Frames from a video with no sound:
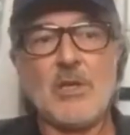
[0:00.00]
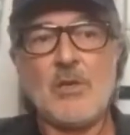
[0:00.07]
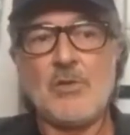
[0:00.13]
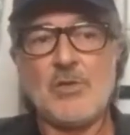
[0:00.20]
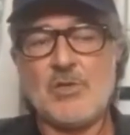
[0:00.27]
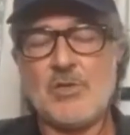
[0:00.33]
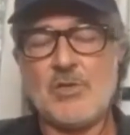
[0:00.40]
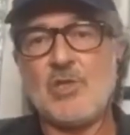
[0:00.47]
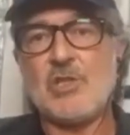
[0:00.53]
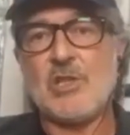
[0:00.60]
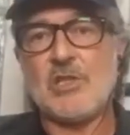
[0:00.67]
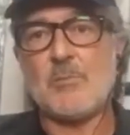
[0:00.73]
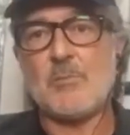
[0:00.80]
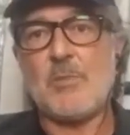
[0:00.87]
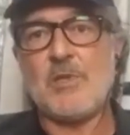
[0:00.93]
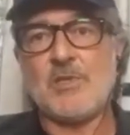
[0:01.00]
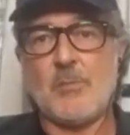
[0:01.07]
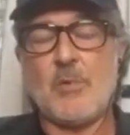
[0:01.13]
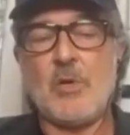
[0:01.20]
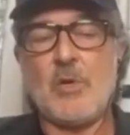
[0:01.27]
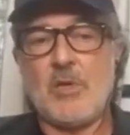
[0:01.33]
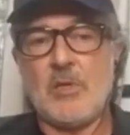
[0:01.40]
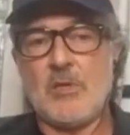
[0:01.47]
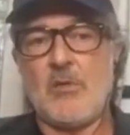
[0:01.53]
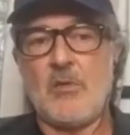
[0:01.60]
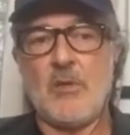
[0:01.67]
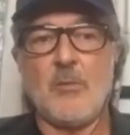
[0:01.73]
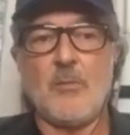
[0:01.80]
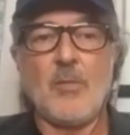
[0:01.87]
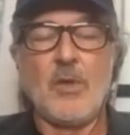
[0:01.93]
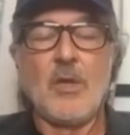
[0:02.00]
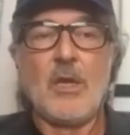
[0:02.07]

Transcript: You're just a chess piece, a pawn to them.